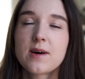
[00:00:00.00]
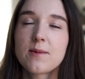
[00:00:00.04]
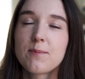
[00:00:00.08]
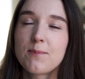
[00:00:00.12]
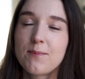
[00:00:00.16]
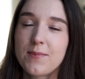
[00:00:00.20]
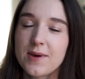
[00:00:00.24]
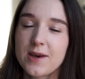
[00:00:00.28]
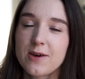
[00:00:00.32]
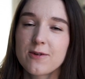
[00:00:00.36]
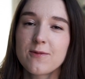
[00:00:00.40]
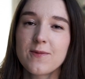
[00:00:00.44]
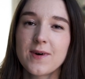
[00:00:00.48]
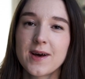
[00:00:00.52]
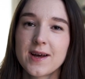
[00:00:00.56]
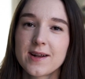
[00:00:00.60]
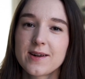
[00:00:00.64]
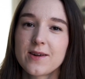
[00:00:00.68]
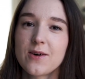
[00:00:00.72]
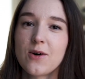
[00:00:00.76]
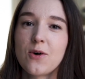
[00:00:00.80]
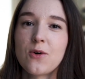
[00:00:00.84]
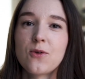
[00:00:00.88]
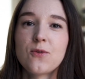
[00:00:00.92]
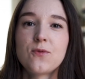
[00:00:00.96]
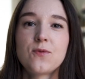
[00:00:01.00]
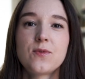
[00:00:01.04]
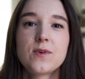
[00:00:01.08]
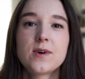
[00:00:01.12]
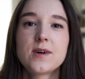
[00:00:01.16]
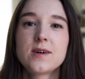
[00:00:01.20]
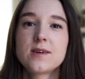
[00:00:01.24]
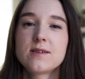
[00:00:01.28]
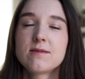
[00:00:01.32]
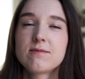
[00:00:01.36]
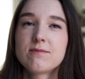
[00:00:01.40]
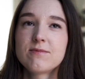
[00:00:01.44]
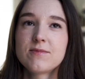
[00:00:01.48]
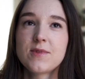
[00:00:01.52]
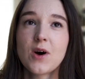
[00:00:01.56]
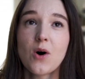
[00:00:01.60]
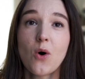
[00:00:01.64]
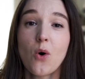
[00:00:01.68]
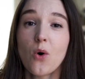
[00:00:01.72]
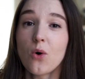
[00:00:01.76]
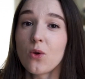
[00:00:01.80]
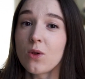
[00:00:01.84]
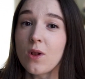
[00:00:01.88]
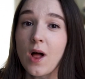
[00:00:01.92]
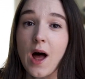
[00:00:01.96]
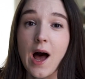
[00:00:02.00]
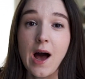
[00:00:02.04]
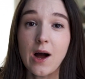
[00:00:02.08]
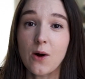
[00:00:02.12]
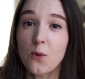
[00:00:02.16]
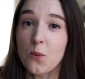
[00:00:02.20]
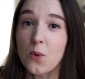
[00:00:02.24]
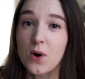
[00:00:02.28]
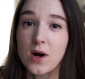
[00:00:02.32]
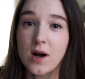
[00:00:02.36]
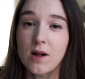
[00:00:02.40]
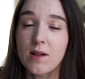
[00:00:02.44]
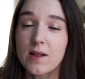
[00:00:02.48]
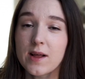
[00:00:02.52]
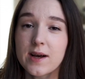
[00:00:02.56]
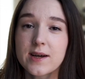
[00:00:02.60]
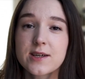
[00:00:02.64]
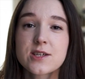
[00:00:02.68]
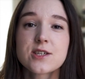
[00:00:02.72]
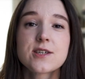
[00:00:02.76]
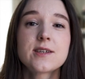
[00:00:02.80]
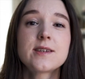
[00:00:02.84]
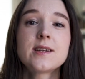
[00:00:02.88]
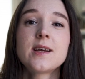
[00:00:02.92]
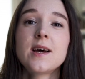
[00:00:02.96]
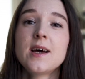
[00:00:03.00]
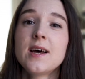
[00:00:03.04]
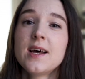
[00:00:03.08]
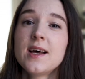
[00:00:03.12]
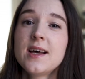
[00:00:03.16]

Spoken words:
a big fan of the whole Aqua collection,